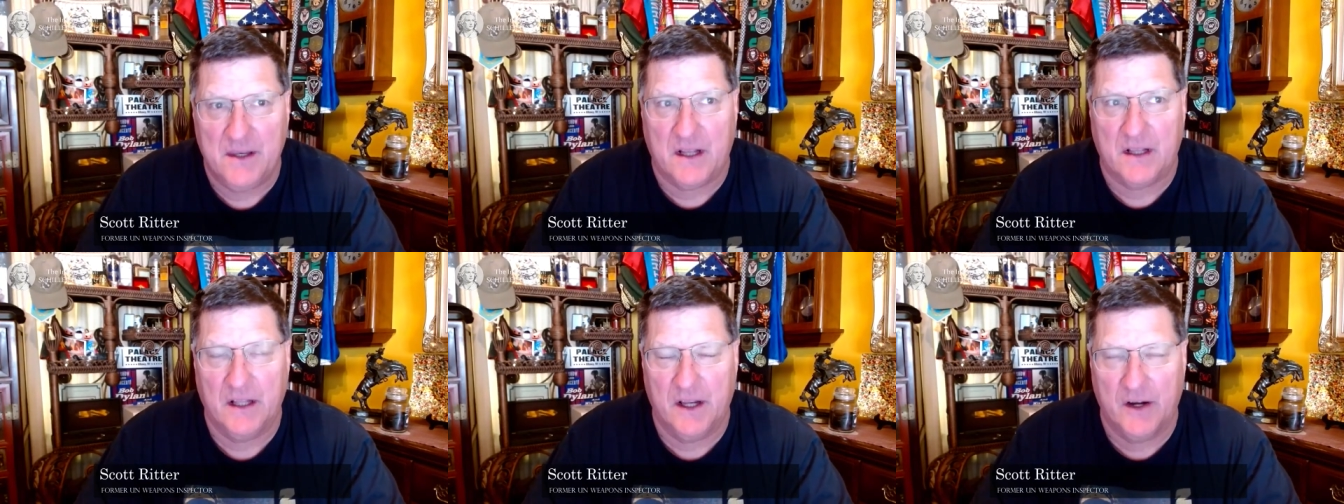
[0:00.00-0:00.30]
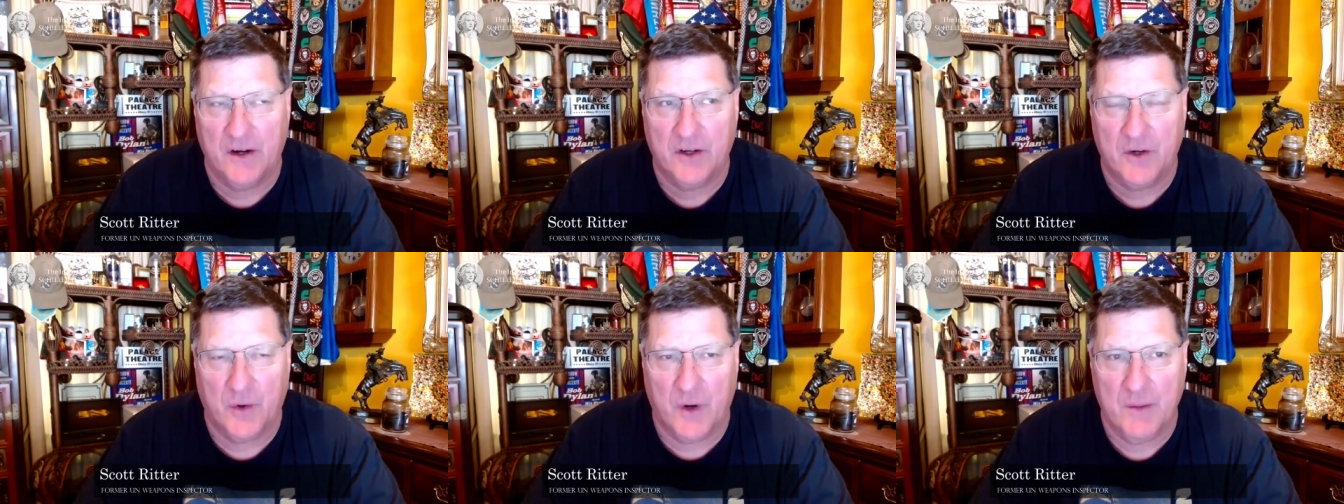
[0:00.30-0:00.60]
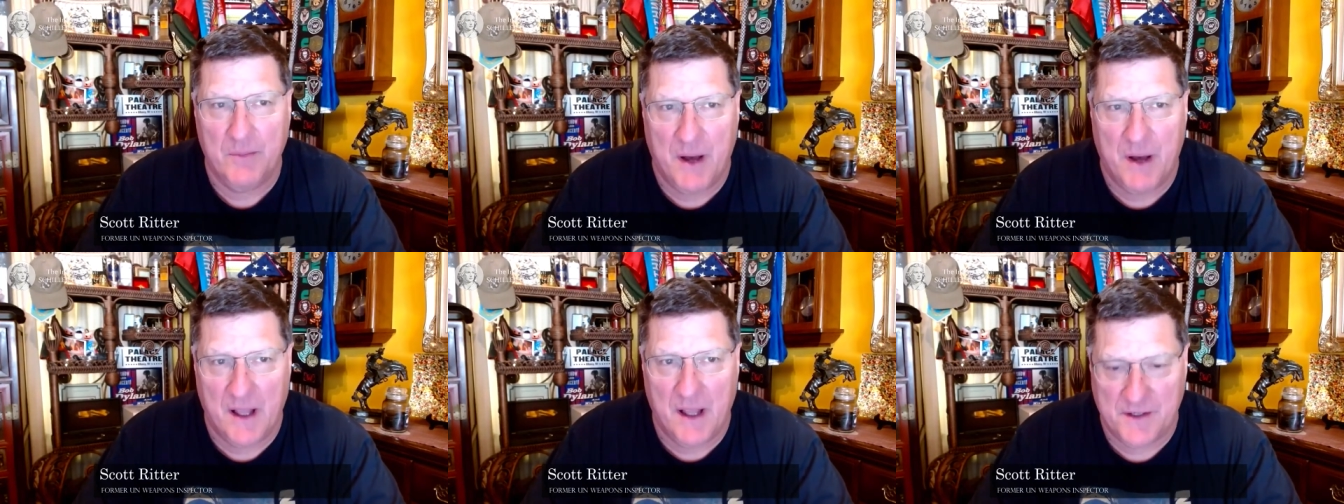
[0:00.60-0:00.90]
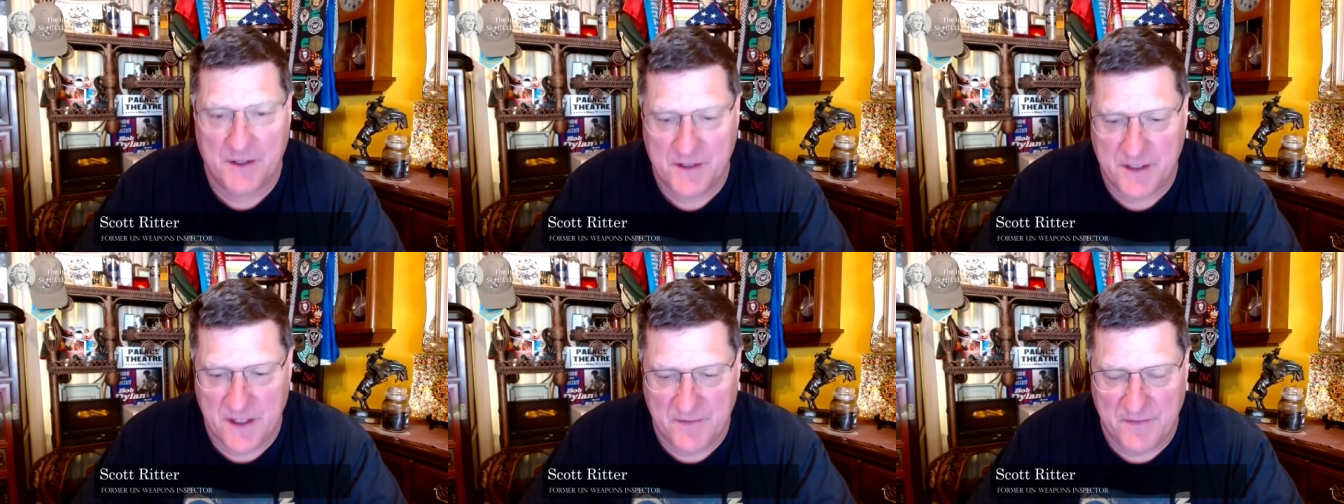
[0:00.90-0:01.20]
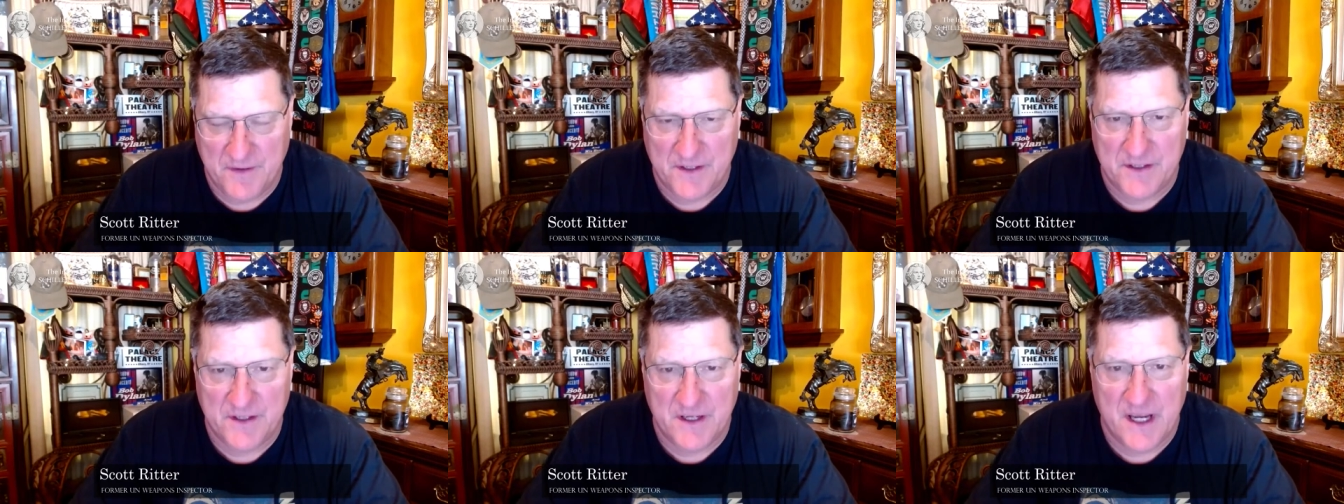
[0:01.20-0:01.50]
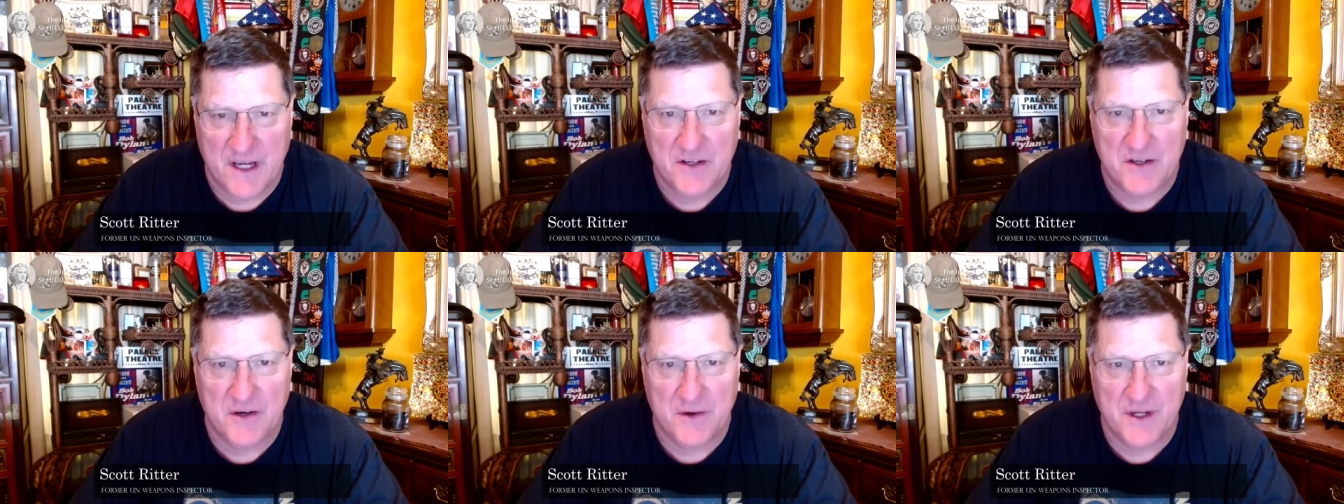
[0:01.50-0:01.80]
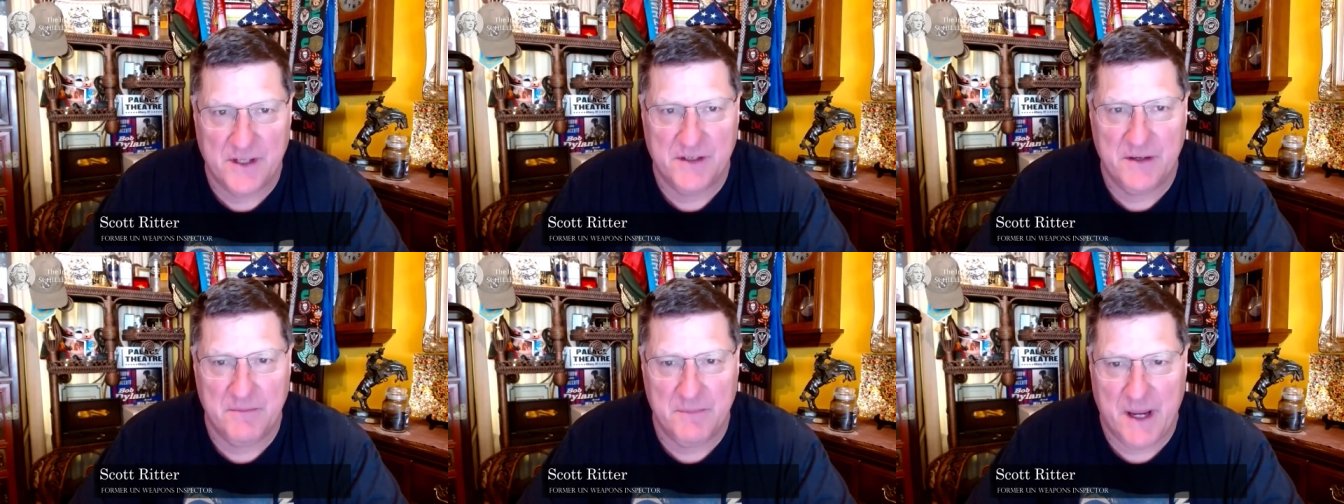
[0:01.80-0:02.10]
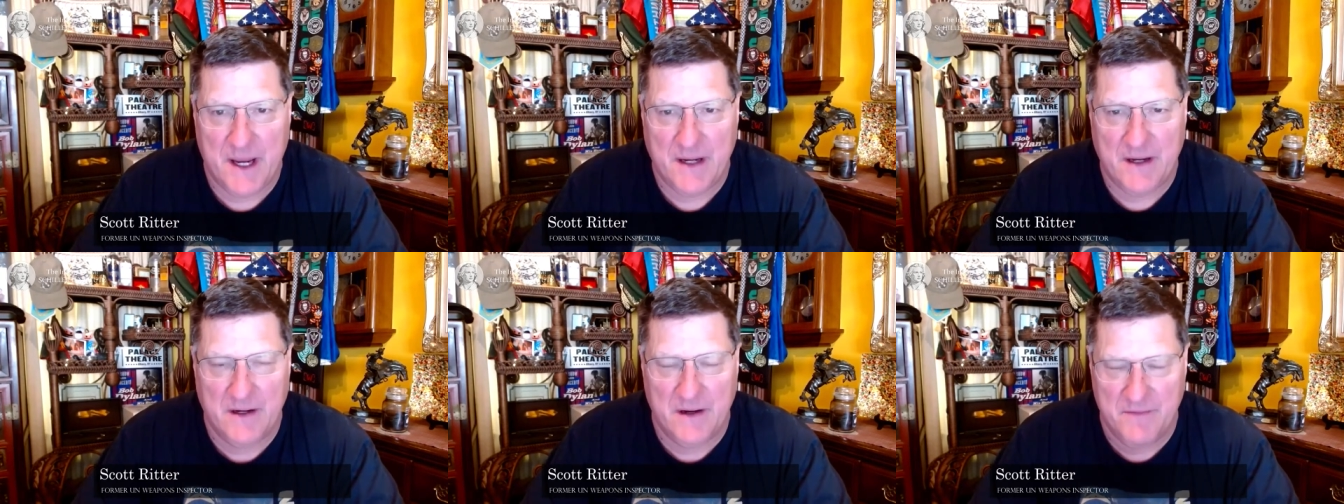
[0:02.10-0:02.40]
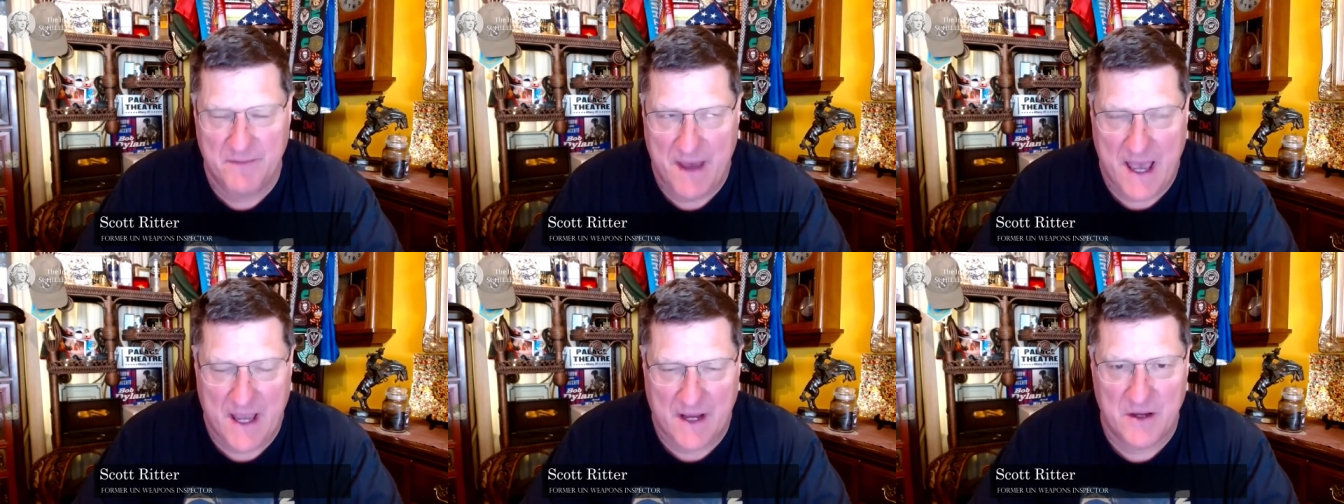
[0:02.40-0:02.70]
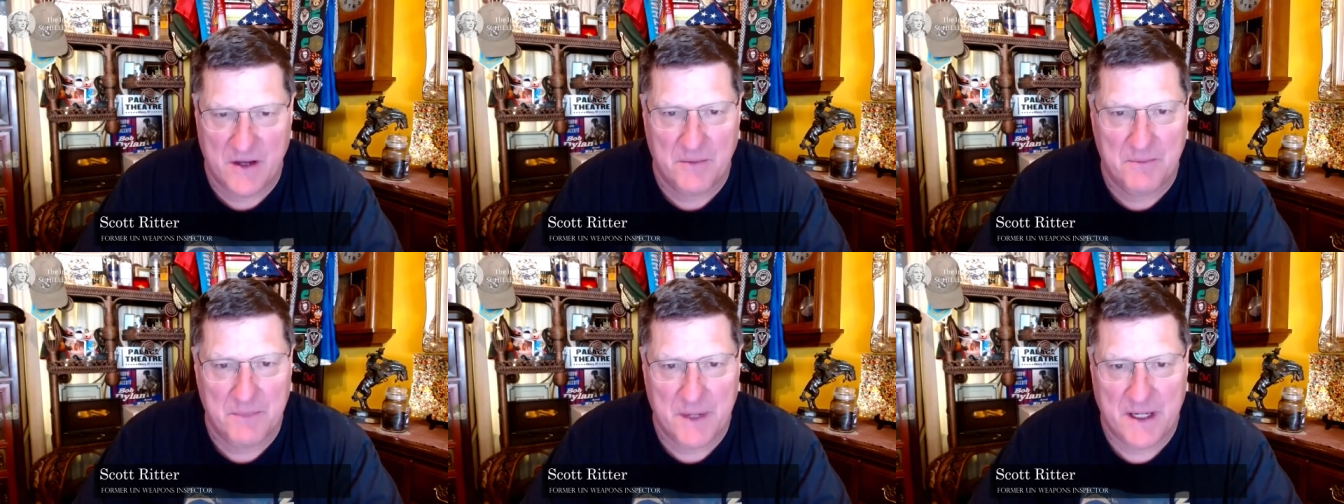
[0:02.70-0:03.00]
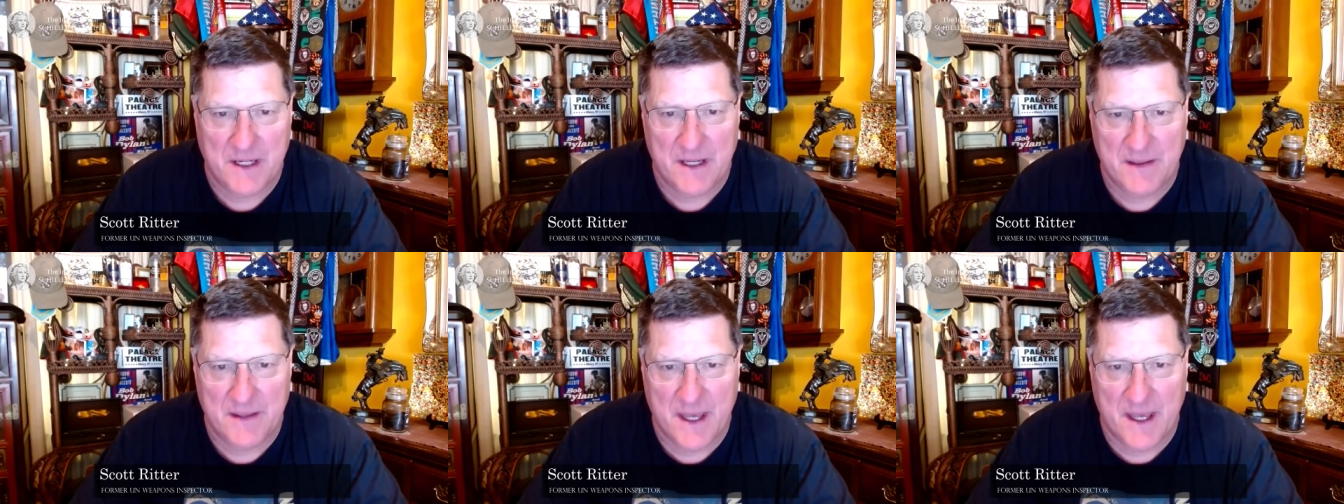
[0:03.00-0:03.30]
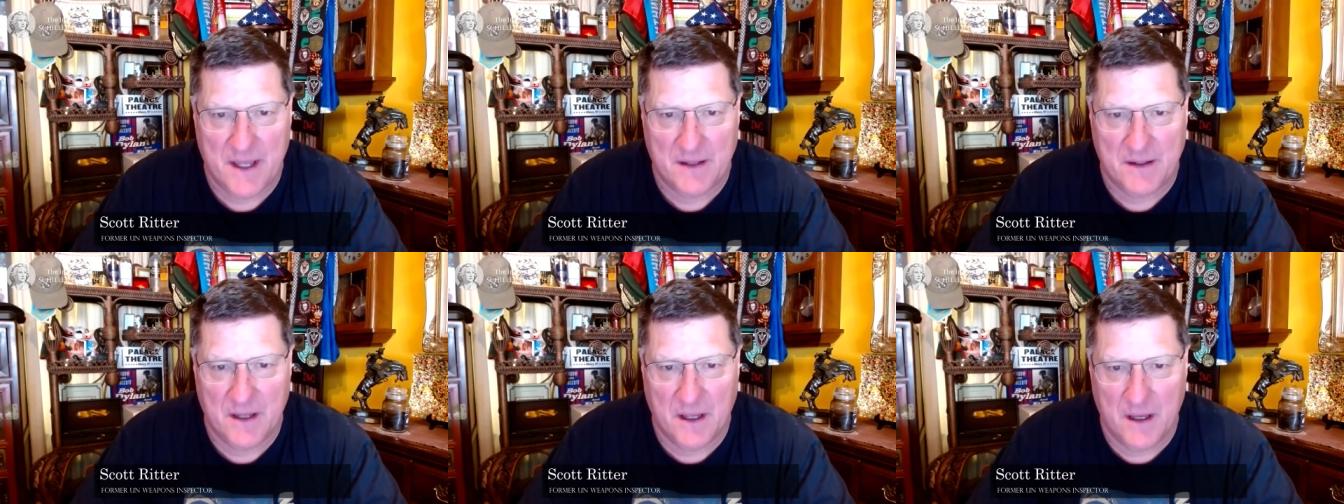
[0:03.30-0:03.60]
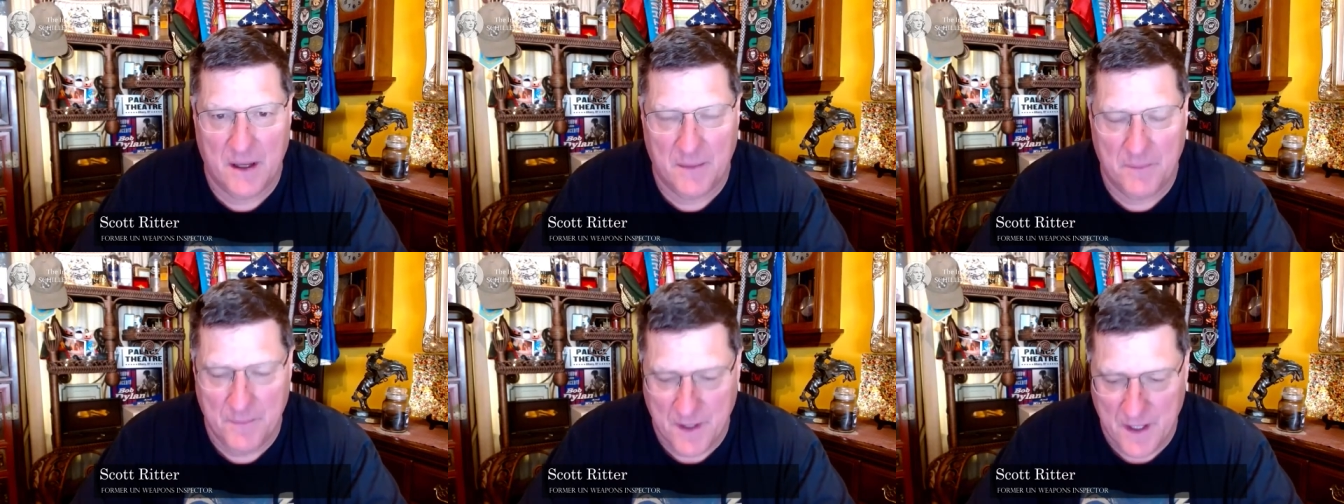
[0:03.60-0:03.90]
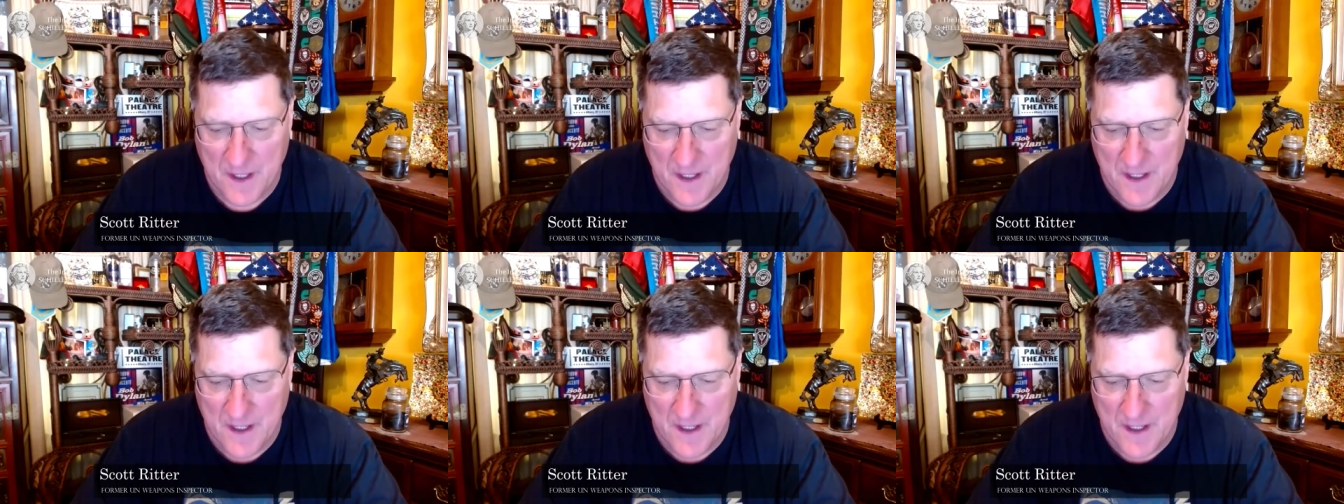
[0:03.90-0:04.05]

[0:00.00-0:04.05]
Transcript: declaratory policy of this nature isn't made in a vacuum, meaning that uh,